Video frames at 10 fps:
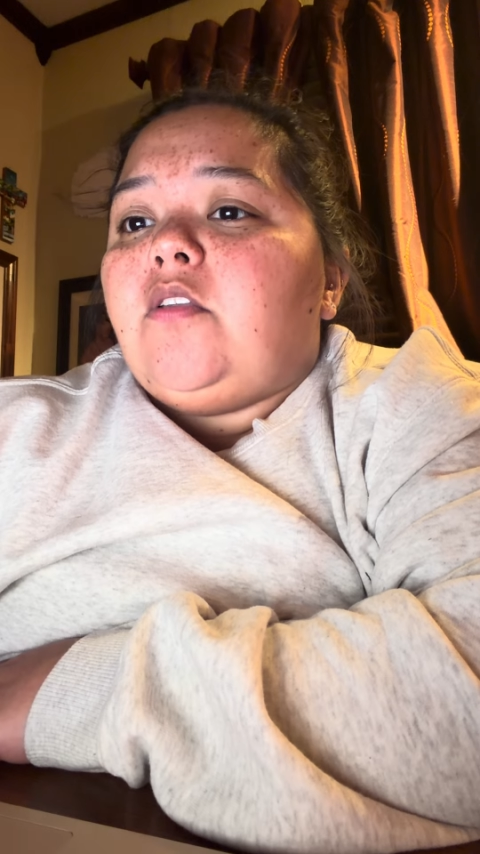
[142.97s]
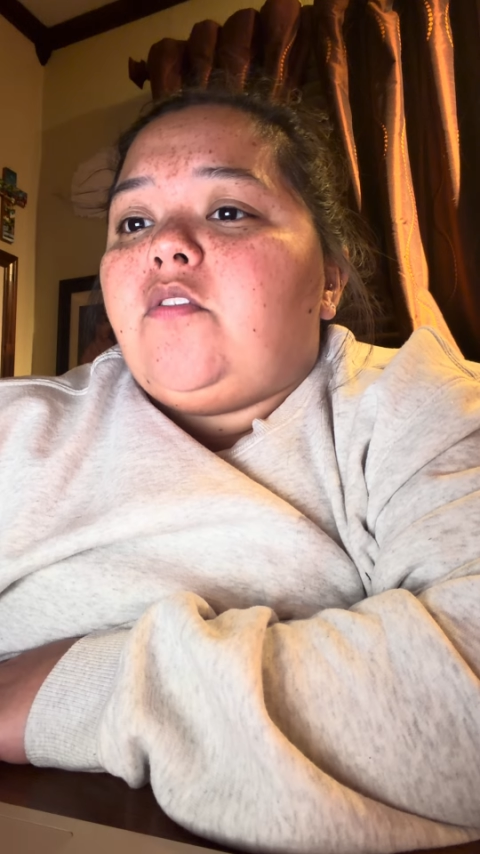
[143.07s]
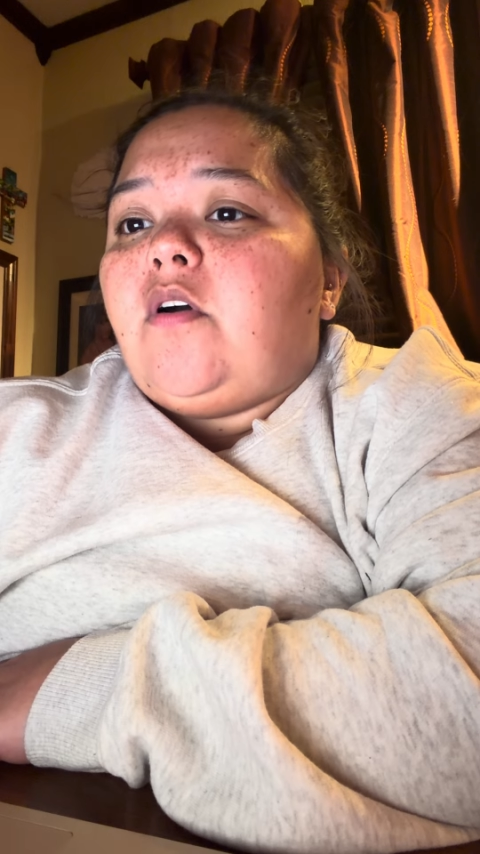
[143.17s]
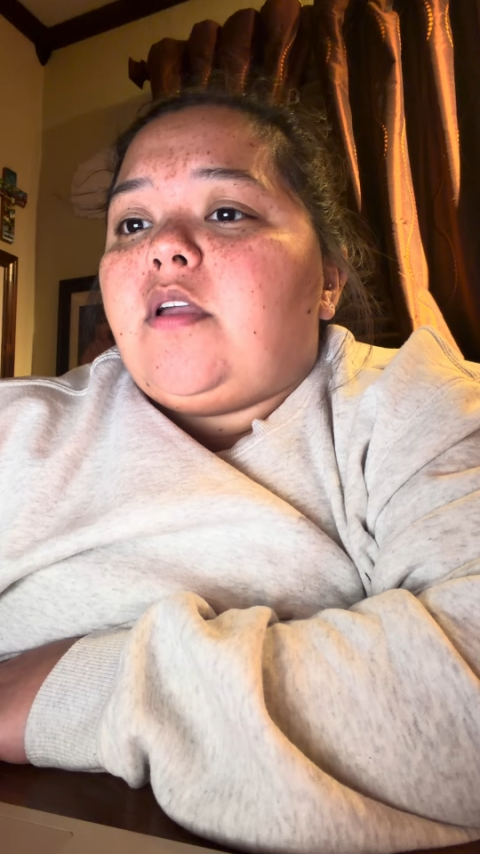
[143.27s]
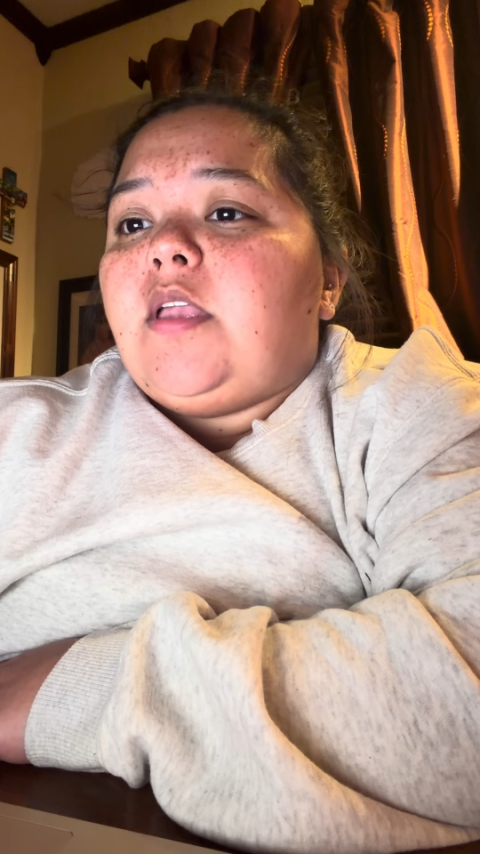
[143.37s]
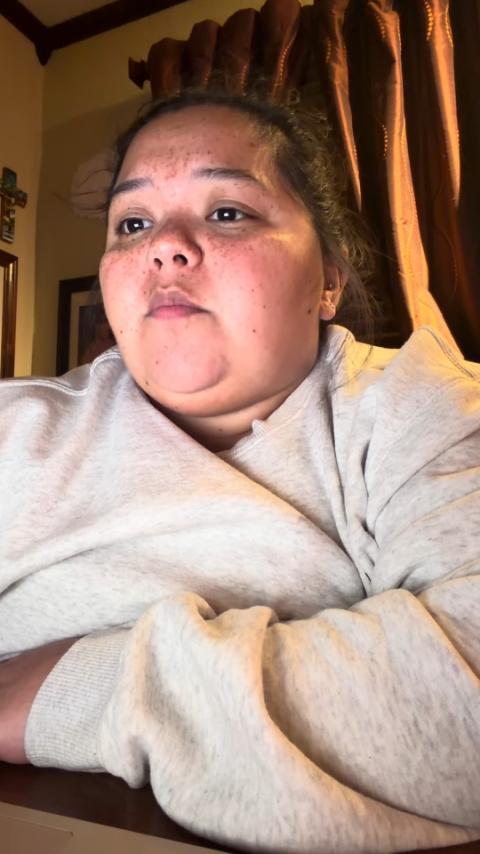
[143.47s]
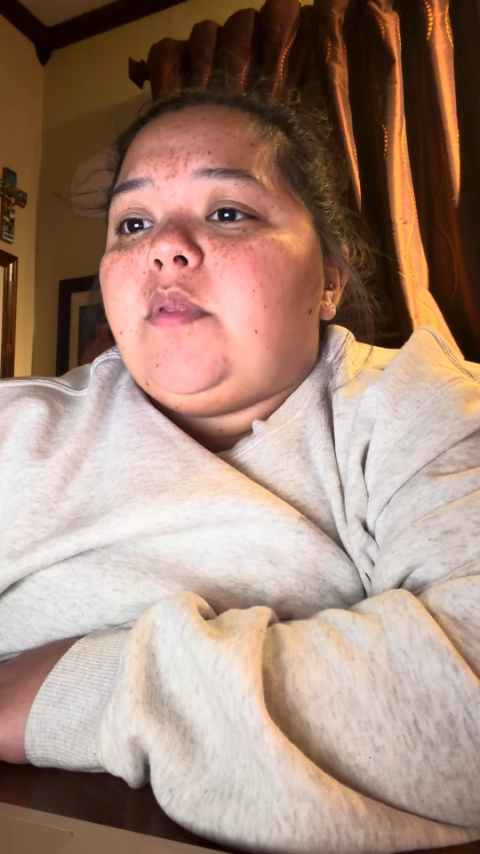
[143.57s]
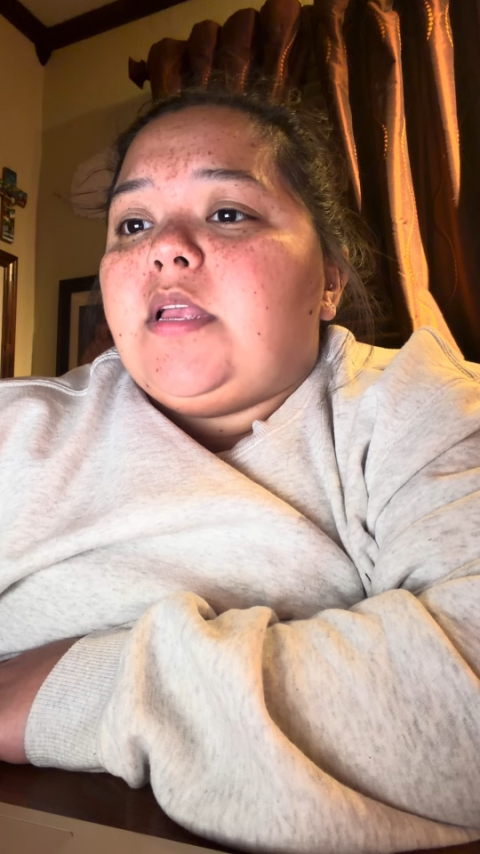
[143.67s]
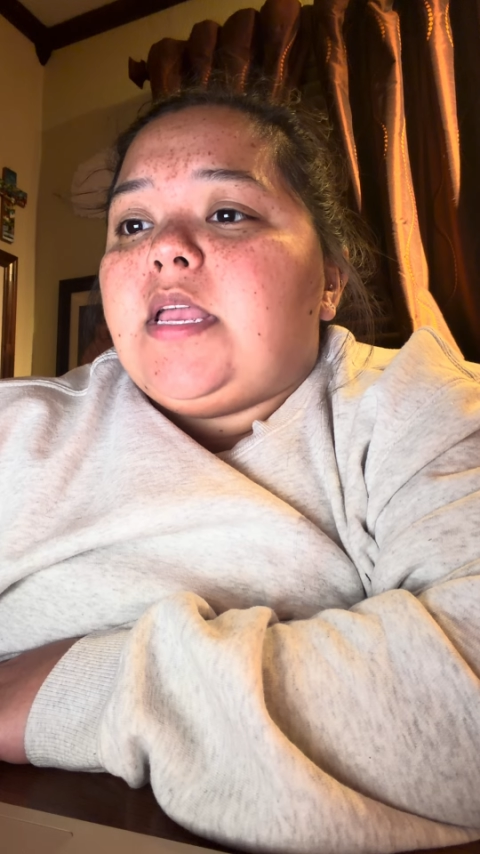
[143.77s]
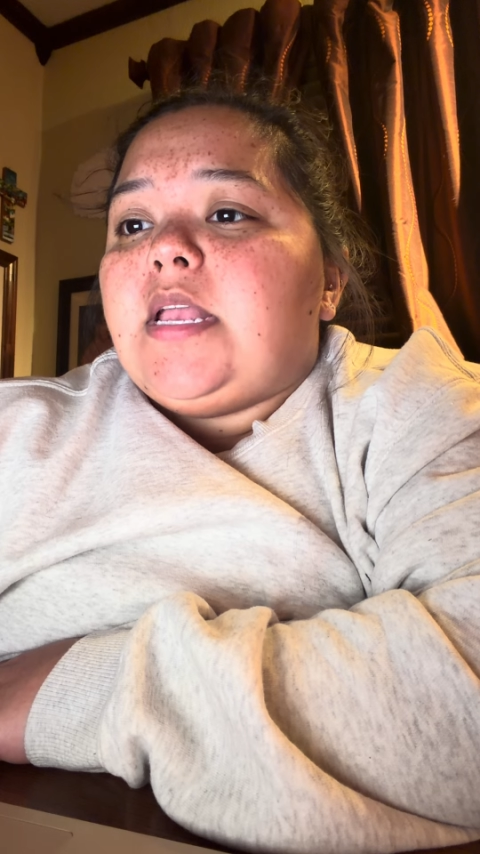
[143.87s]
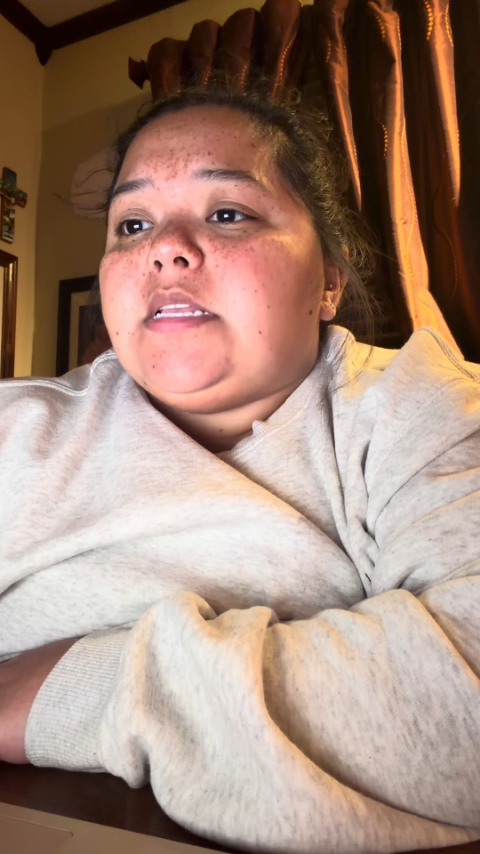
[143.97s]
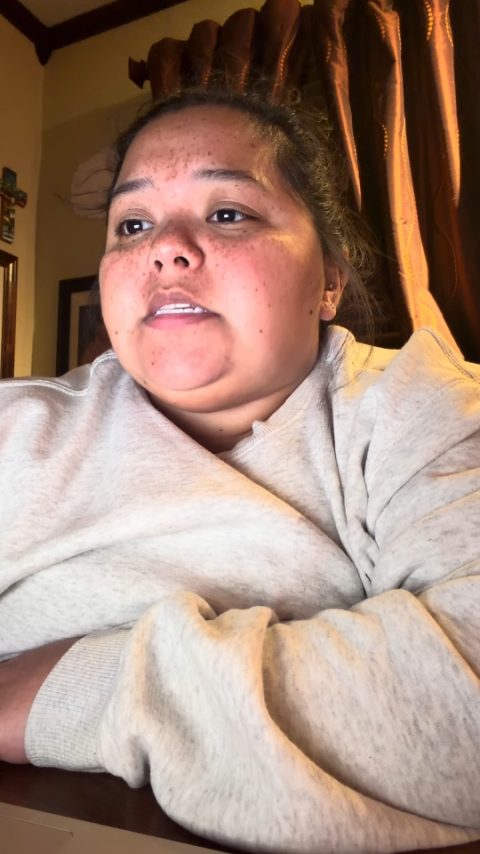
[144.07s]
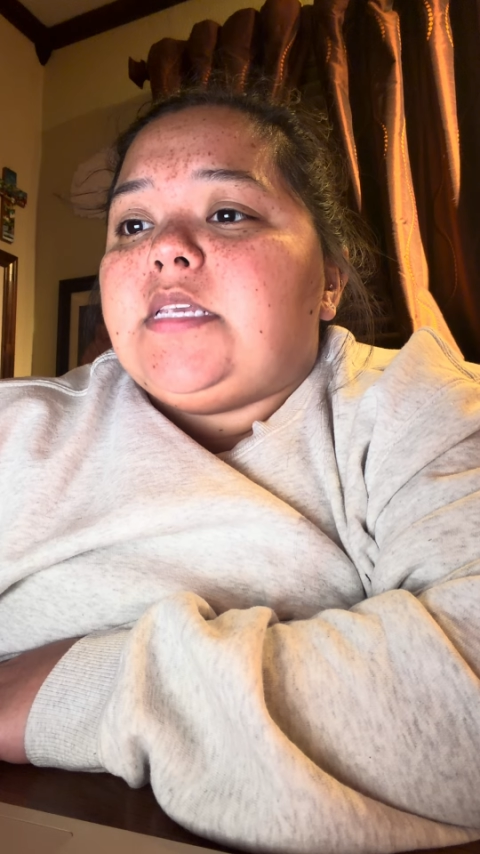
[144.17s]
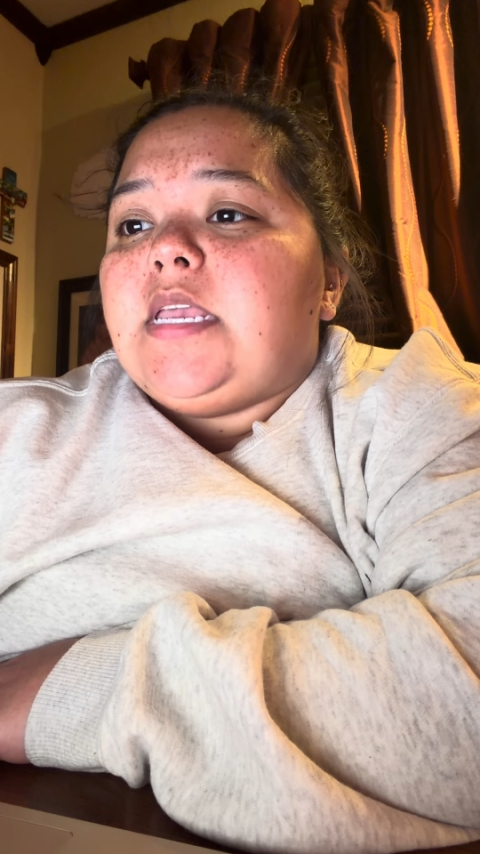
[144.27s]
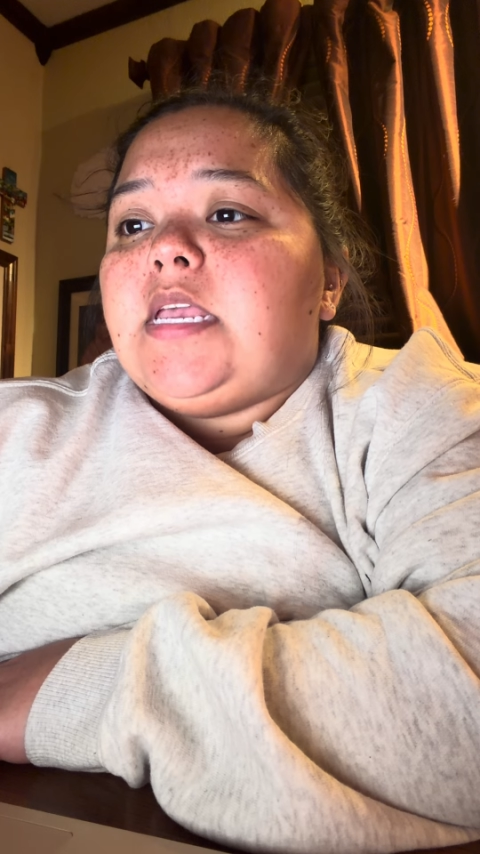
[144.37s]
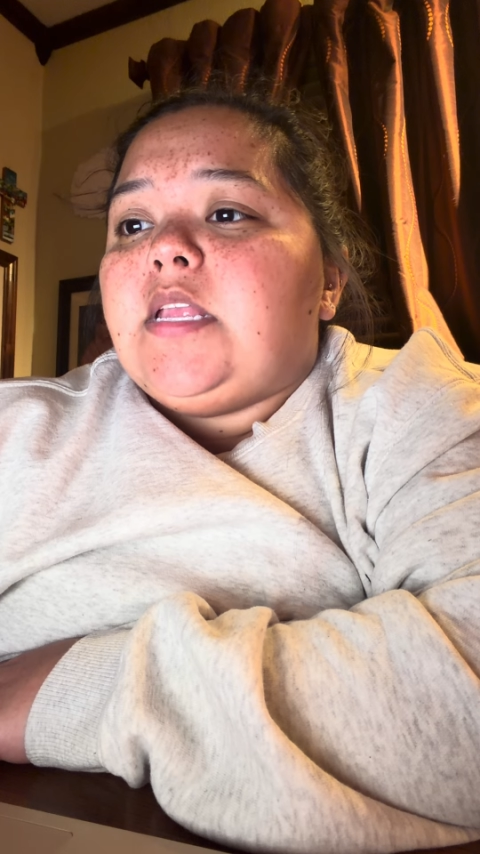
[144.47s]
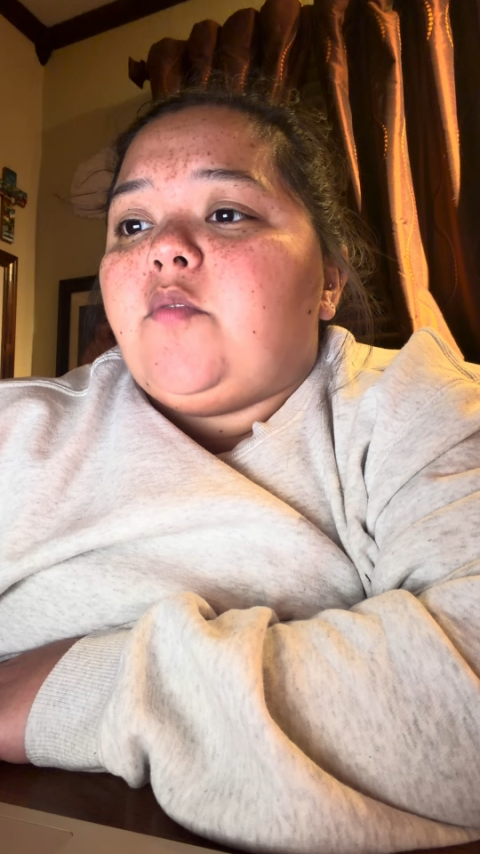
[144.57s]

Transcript: Talking, playing, singing,